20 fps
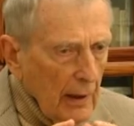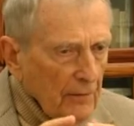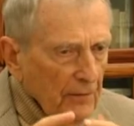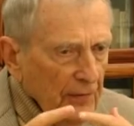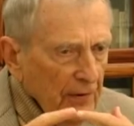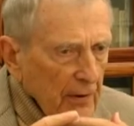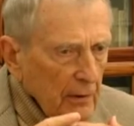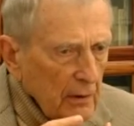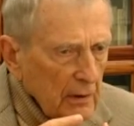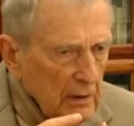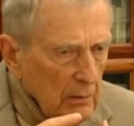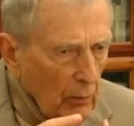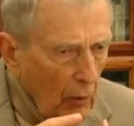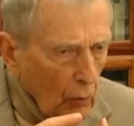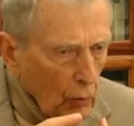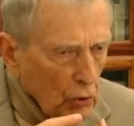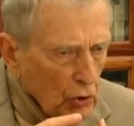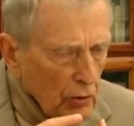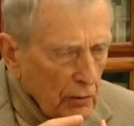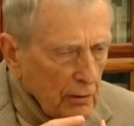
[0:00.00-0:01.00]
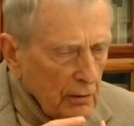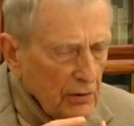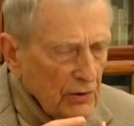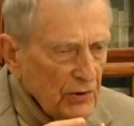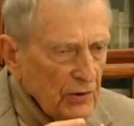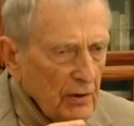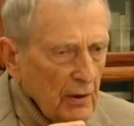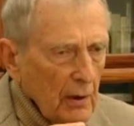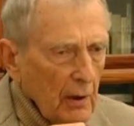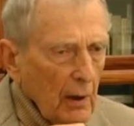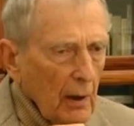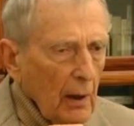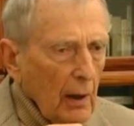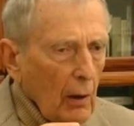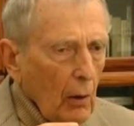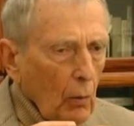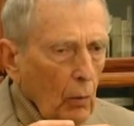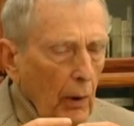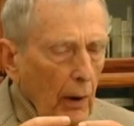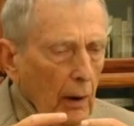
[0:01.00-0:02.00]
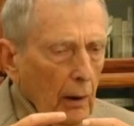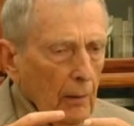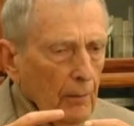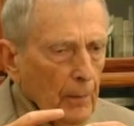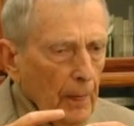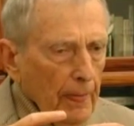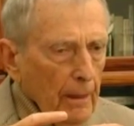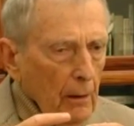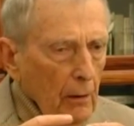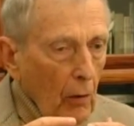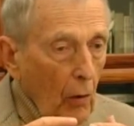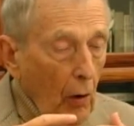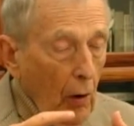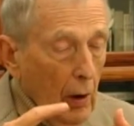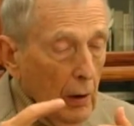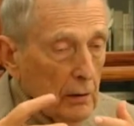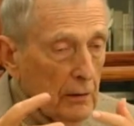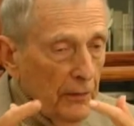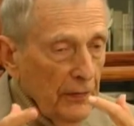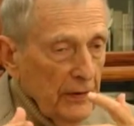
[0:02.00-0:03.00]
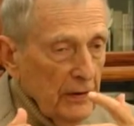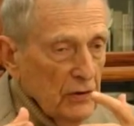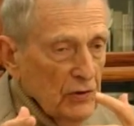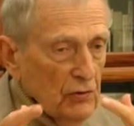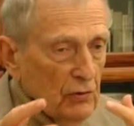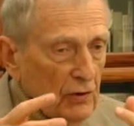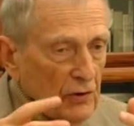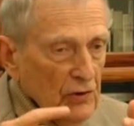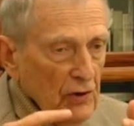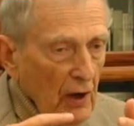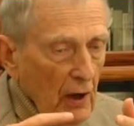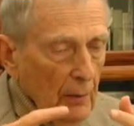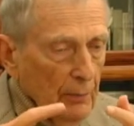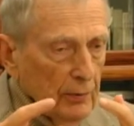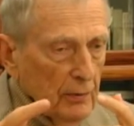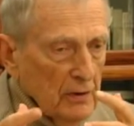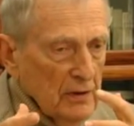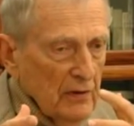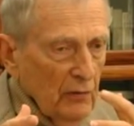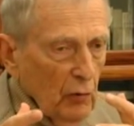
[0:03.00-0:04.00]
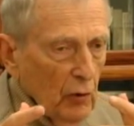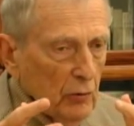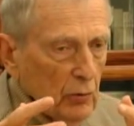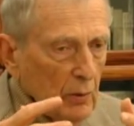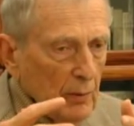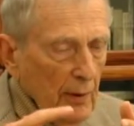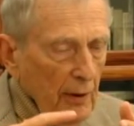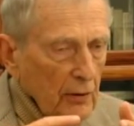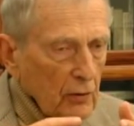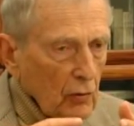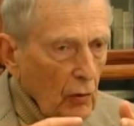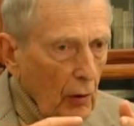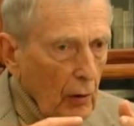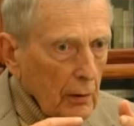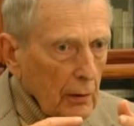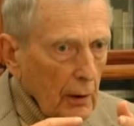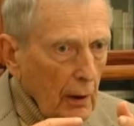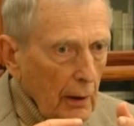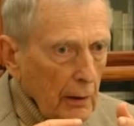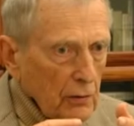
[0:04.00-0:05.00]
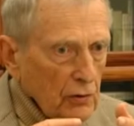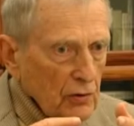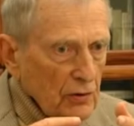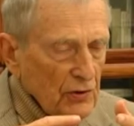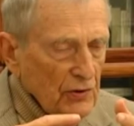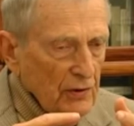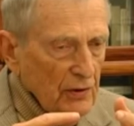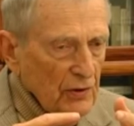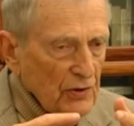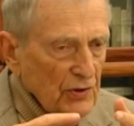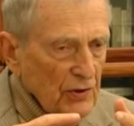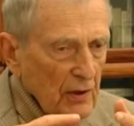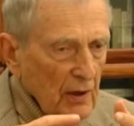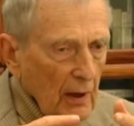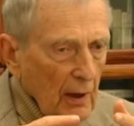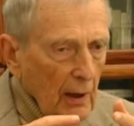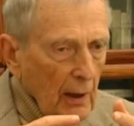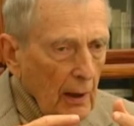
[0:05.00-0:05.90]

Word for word: feel emotions. Well, all of these are examples of what we might call consciousness.